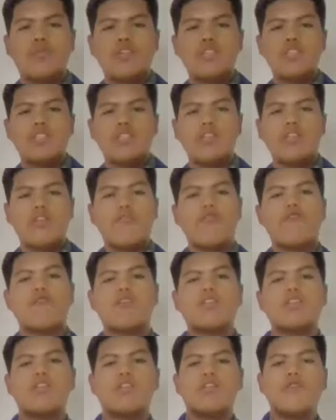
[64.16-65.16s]
positive for
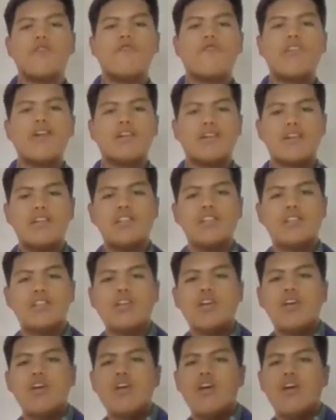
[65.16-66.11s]
the fungus